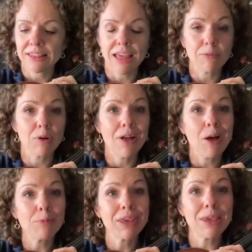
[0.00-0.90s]
that will
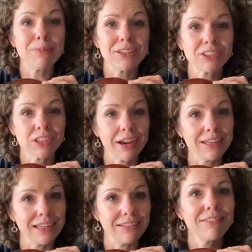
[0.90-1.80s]
help keep it
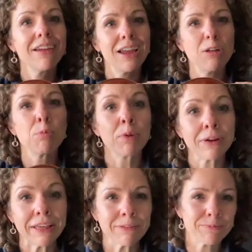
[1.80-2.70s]
shiny and
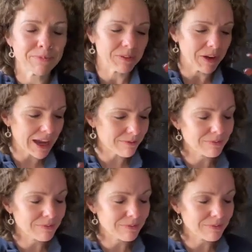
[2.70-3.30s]
pretty, okay?